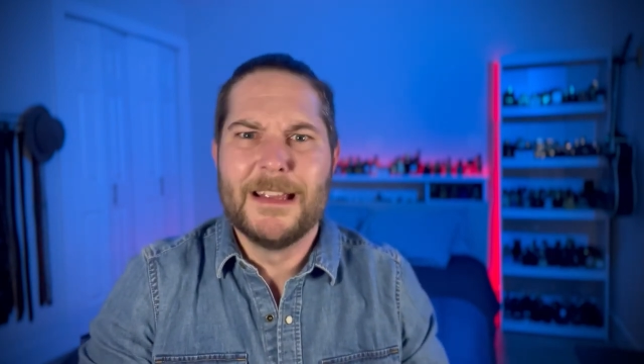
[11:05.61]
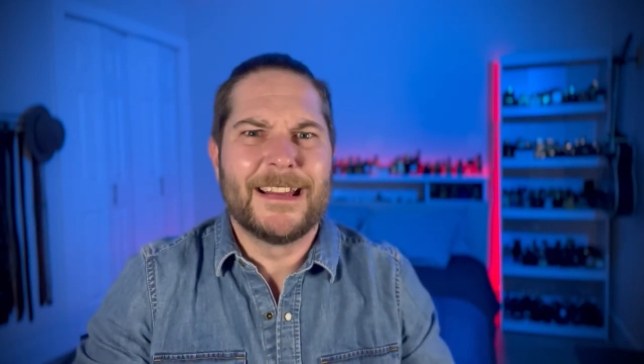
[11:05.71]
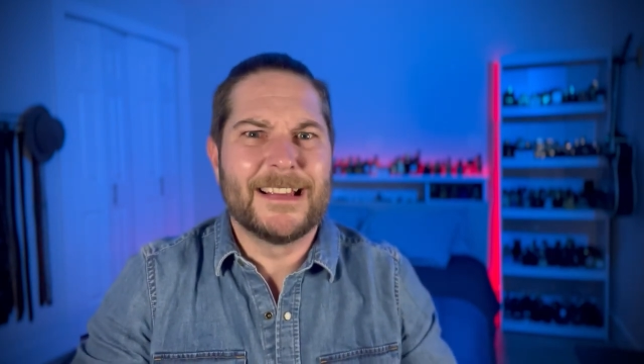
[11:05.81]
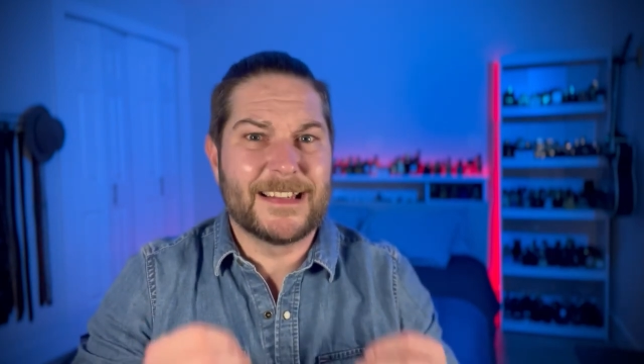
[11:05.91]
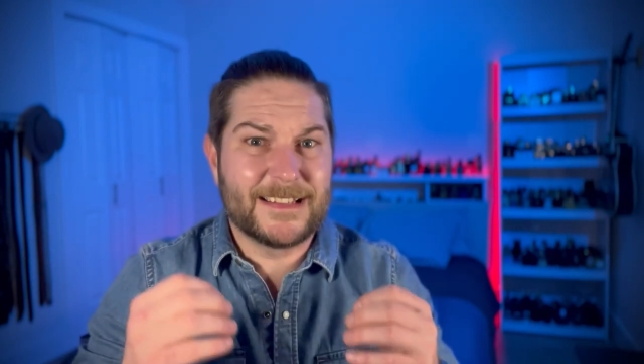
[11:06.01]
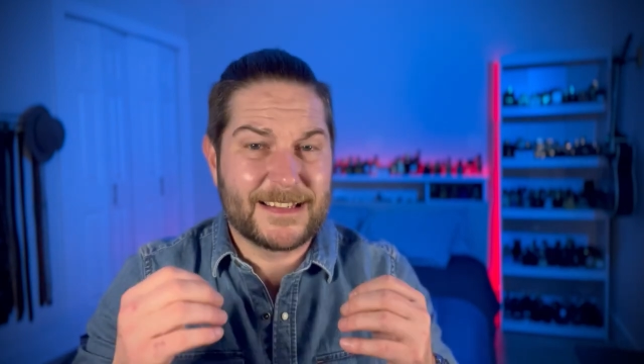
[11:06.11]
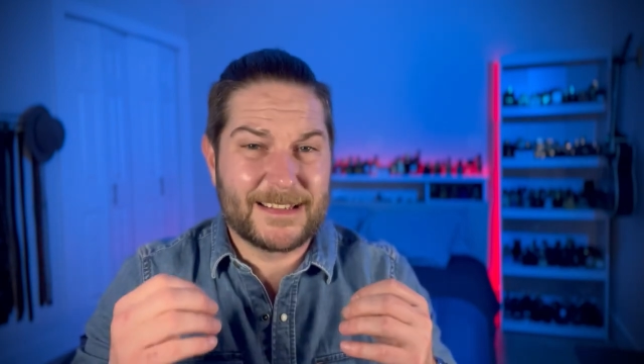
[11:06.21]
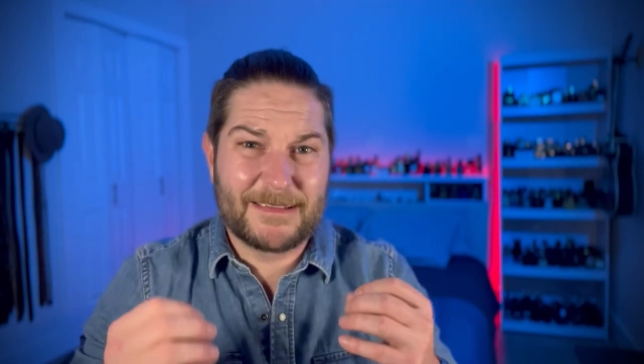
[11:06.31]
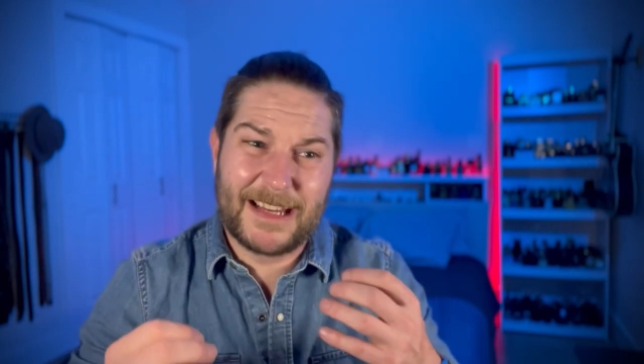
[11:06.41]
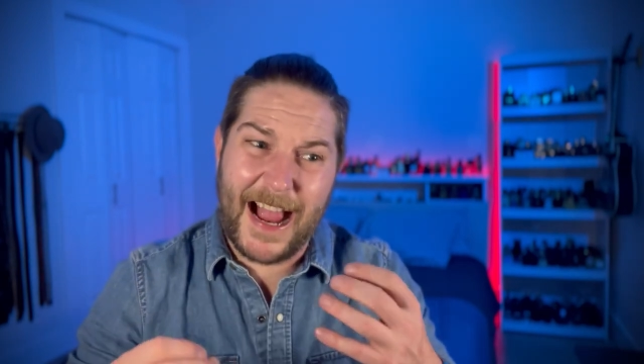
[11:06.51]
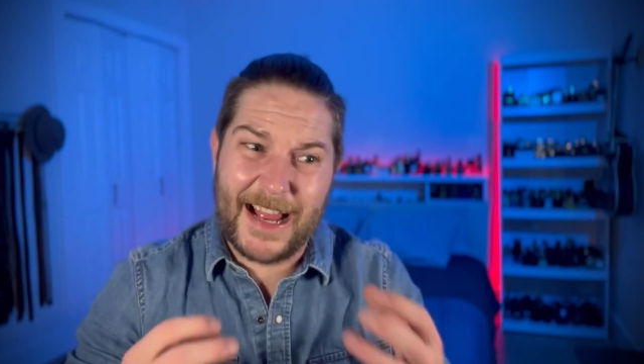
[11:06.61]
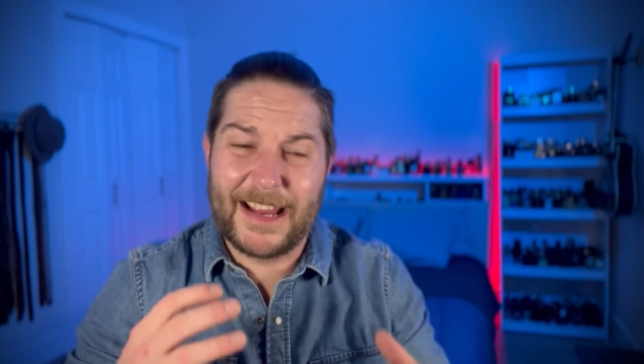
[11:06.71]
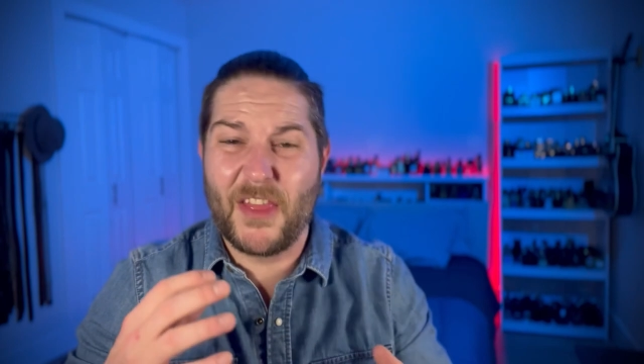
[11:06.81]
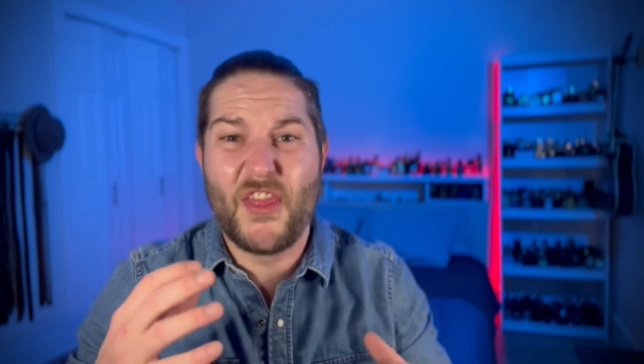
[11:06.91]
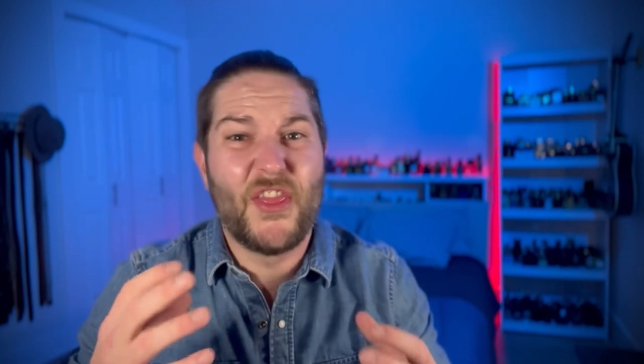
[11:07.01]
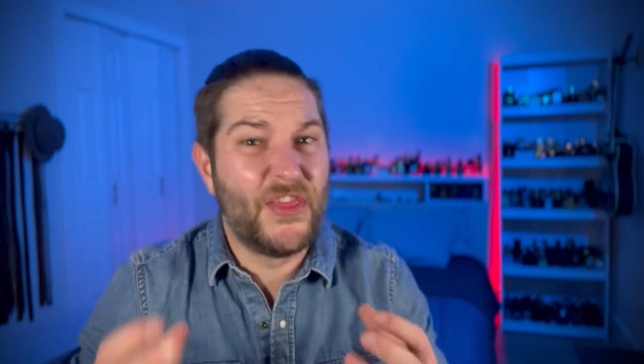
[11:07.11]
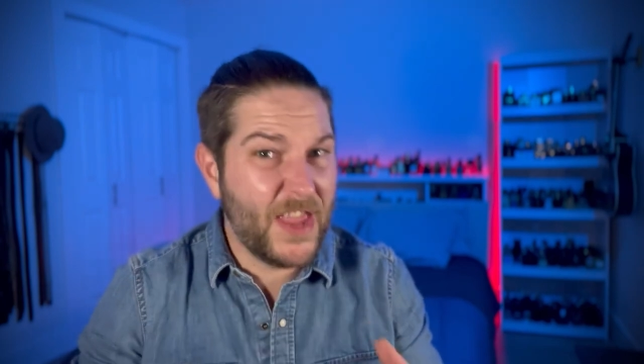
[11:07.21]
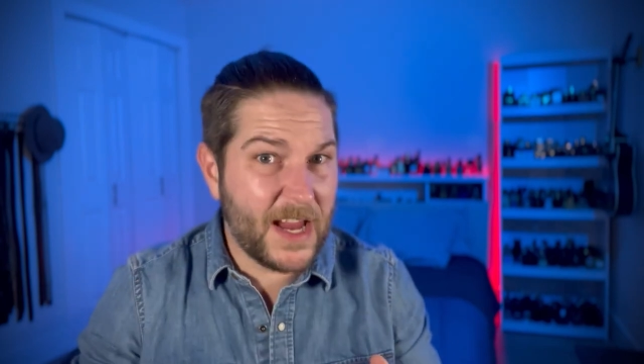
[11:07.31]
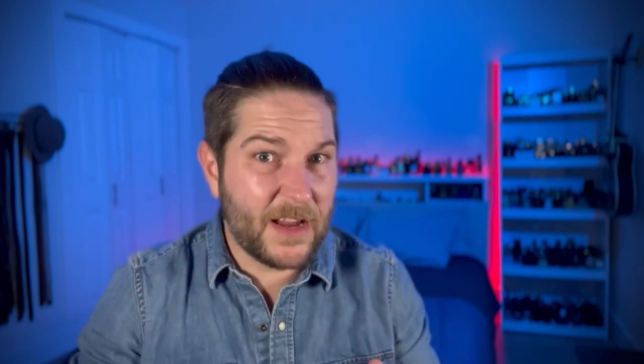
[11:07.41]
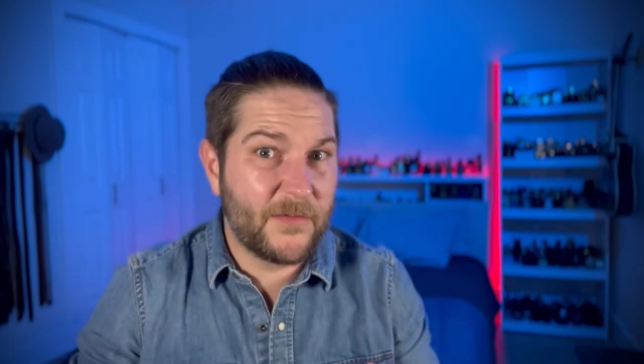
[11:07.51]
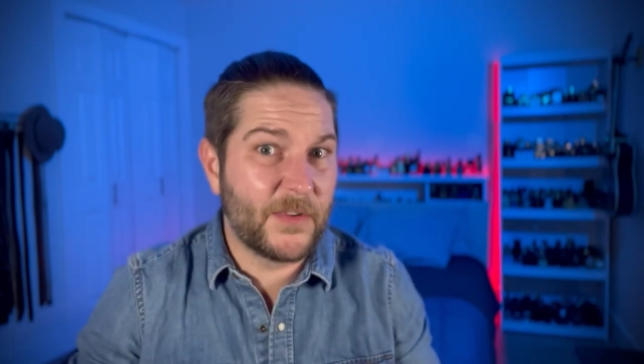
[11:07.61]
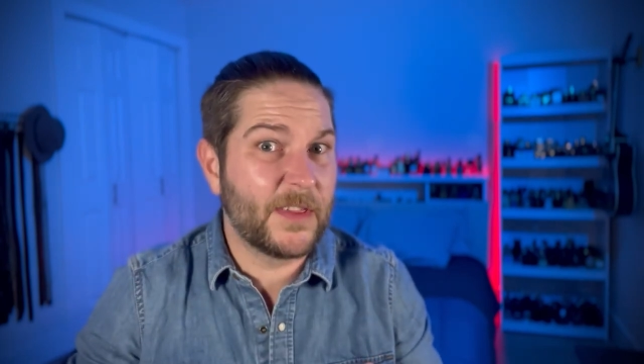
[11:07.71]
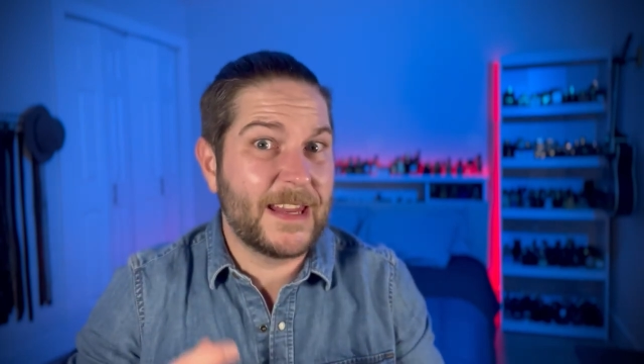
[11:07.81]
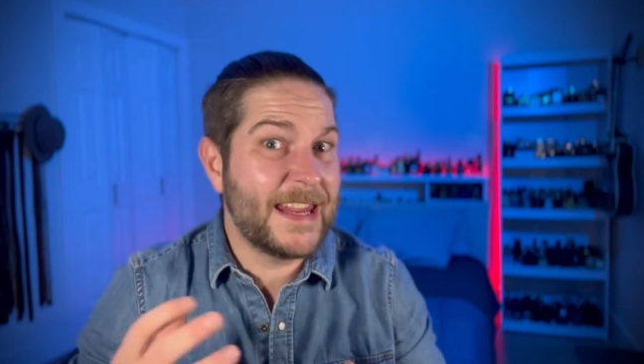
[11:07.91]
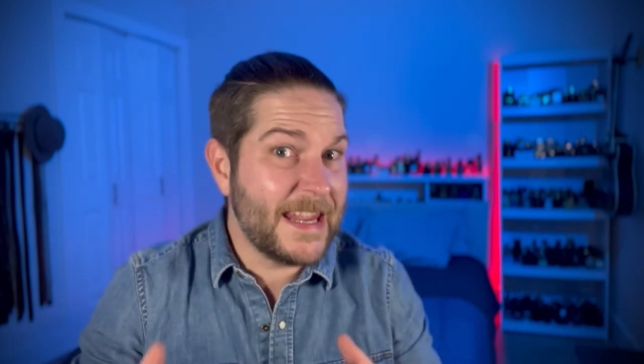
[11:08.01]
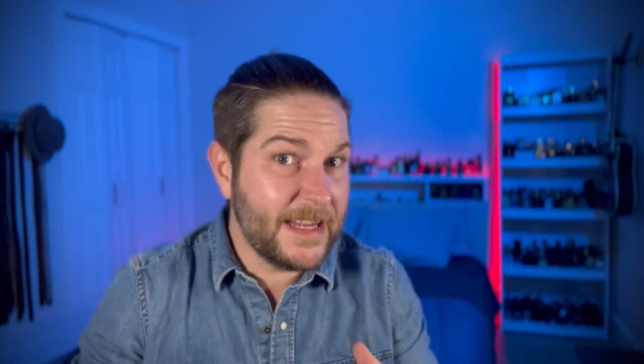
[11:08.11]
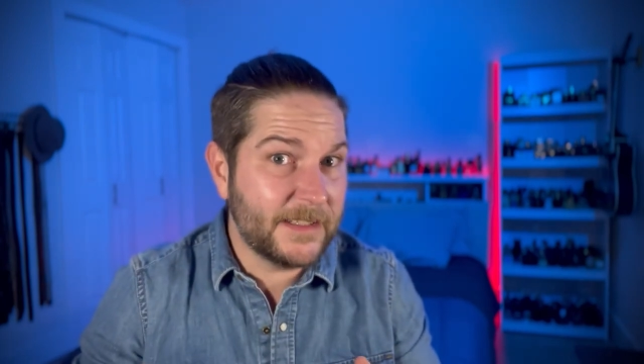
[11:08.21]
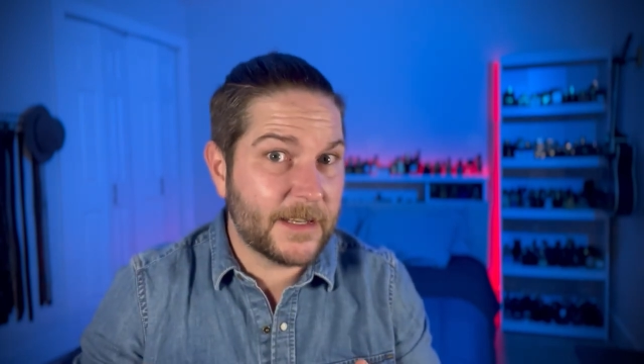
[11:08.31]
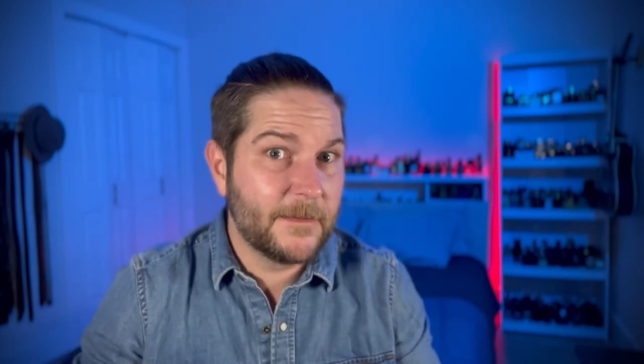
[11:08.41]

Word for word: because it's kind of thick for the heat,